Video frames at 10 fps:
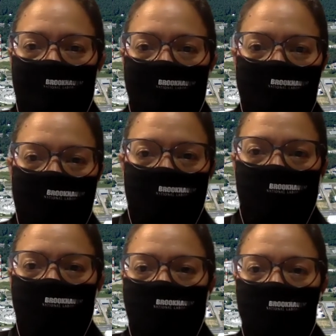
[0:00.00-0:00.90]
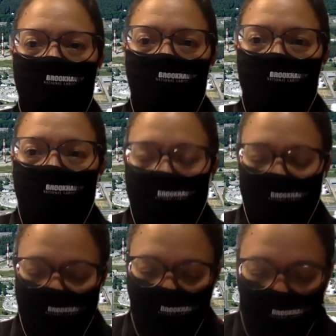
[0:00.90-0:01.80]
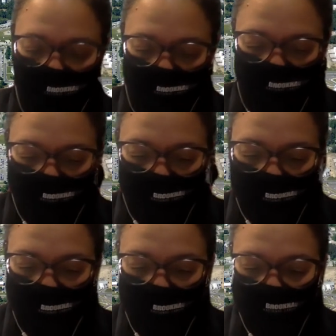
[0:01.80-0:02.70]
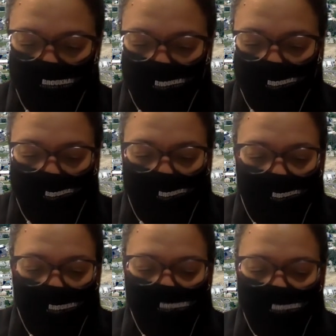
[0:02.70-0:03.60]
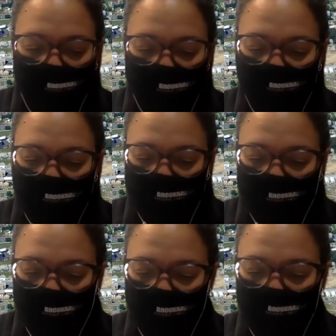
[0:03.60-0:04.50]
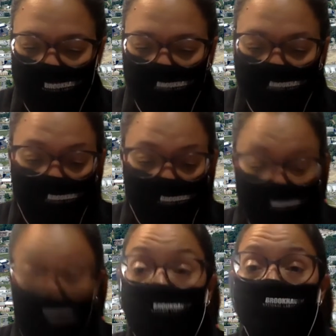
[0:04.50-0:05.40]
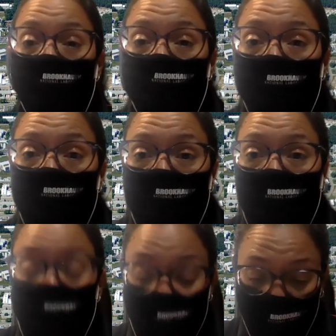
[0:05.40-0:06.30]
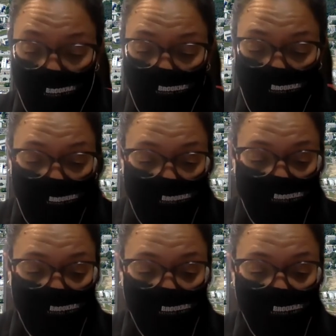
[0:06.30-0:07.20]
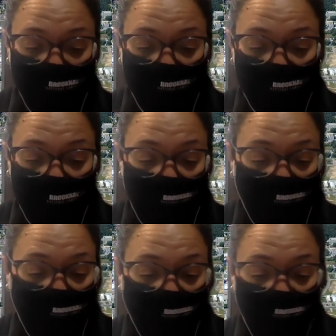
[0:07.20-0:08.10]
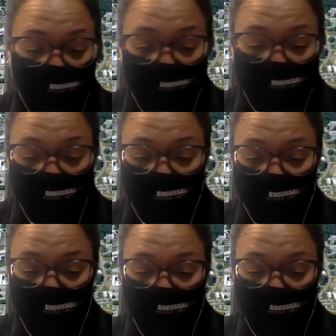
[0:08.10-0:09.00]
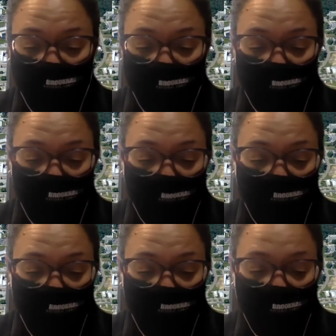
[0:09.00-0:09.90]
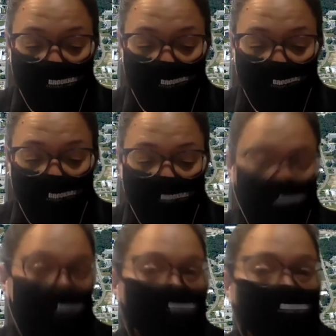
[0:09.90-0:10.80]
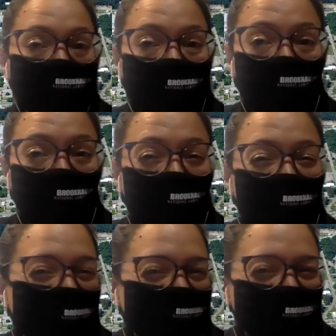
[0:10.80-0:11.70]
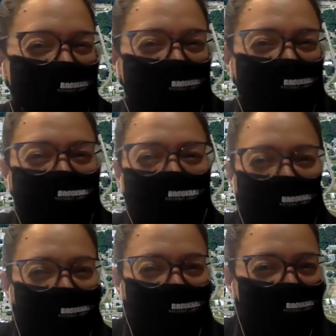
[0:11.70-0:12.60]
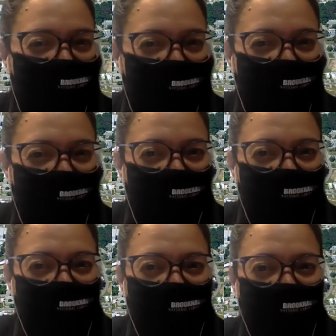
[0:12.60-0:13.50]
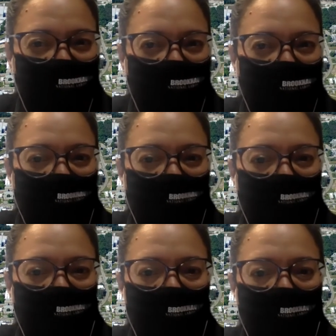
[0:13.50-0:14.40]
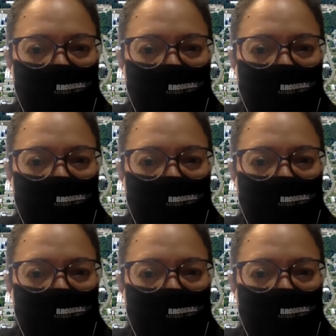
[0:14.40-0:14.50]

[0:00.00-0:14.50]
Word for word: circular and also linear accelerators that we have. At BNL, the accelerators that we have are, are more complex than just the cathode and ray tube, but fundamentally, they have the same goal, I think. Is it fair to say that? Well,